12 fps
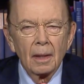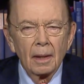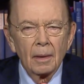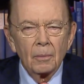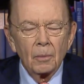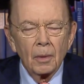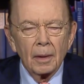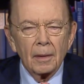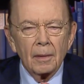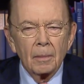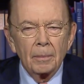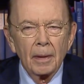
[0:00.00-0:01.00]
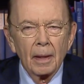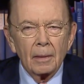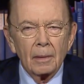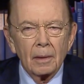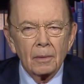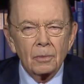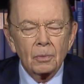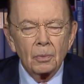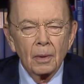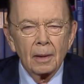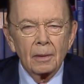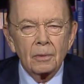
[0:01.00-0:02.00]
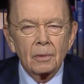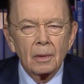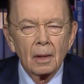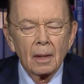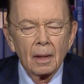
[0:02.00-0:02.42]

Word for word: and one of the panelists was